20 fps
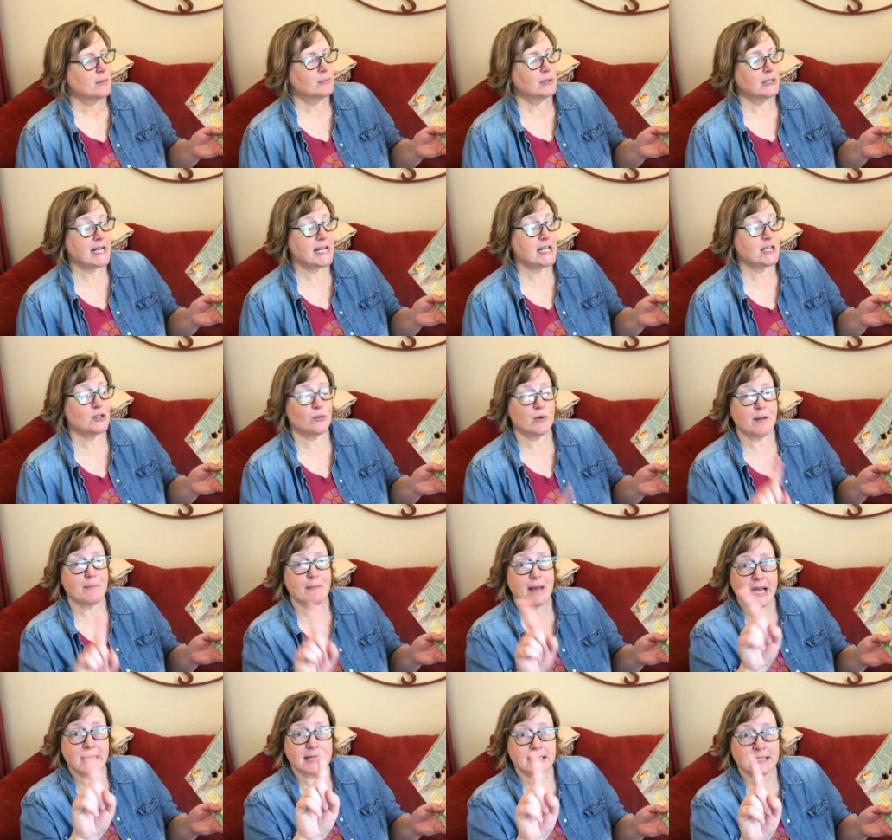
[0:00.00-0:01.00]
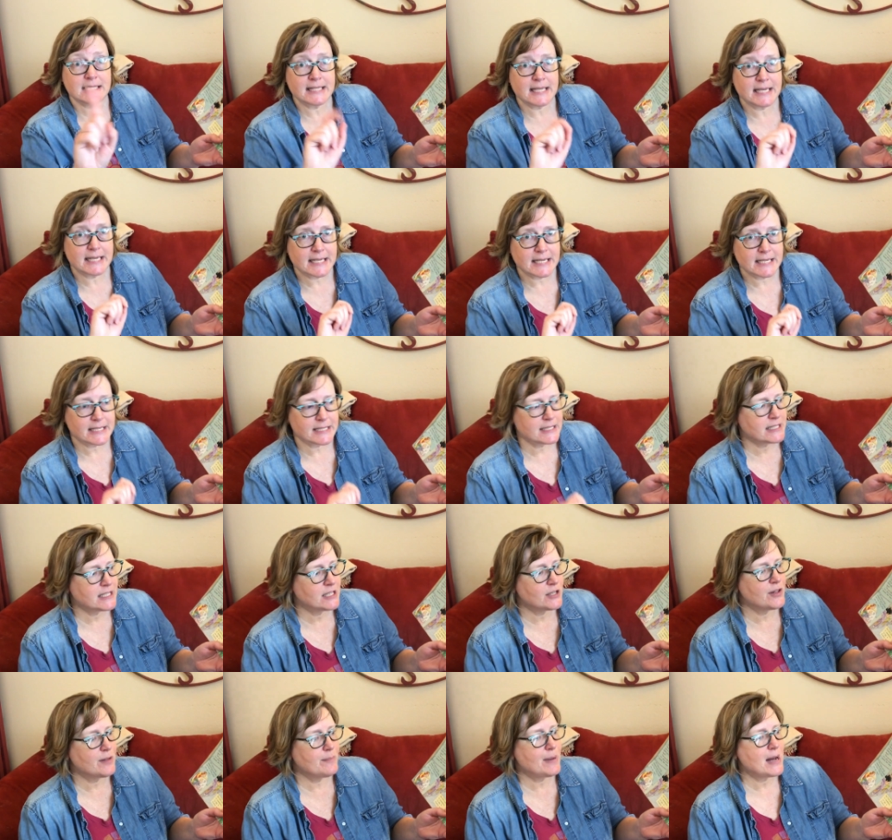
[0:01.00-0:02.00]
Please remain seated
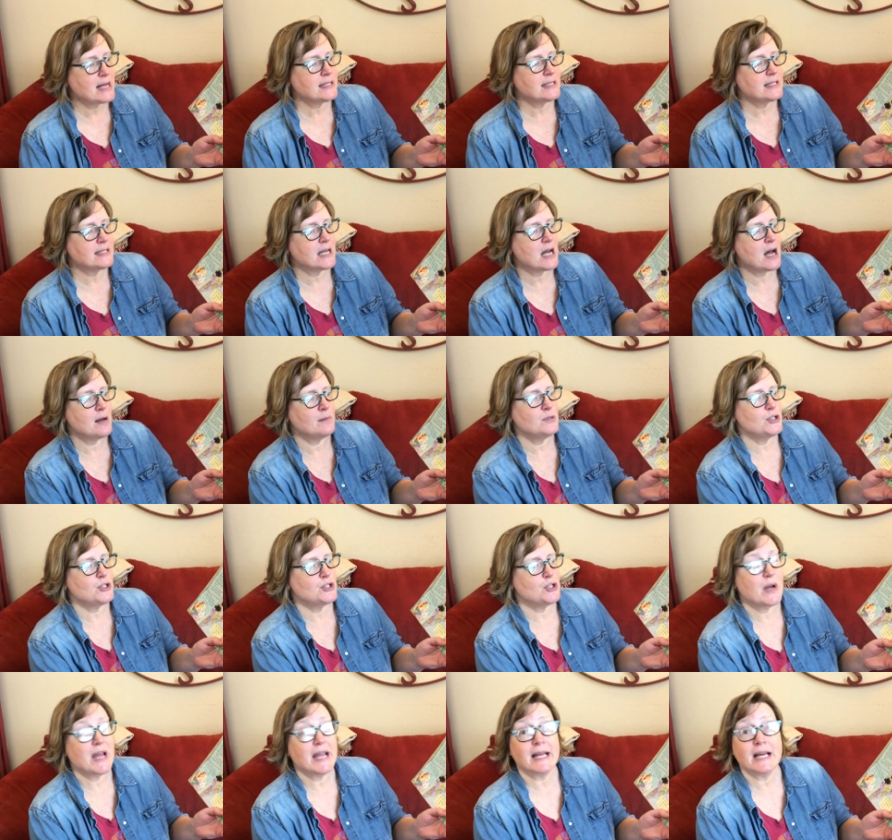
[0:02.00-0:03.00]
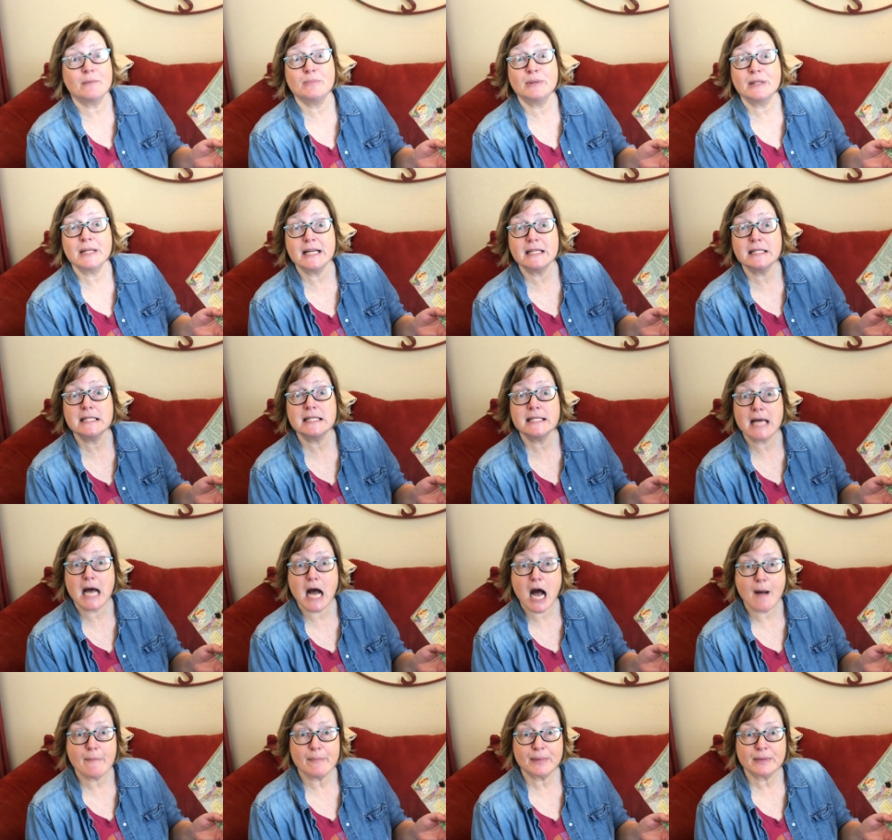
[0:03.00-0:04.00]
until the bus comes to a complete
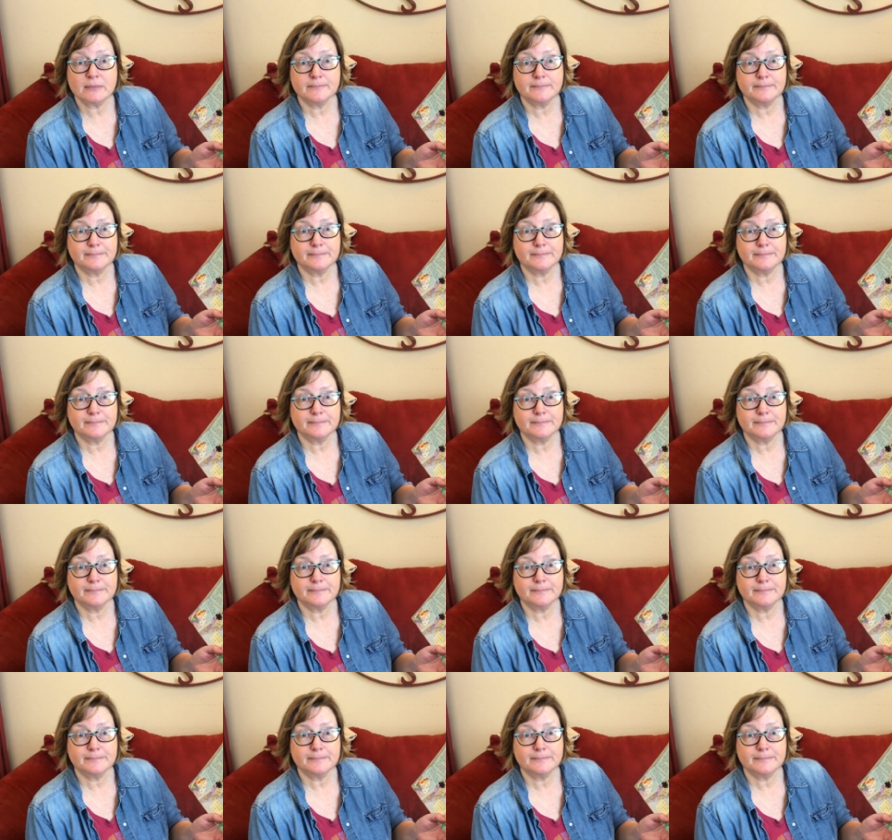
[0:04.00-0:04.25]
stop."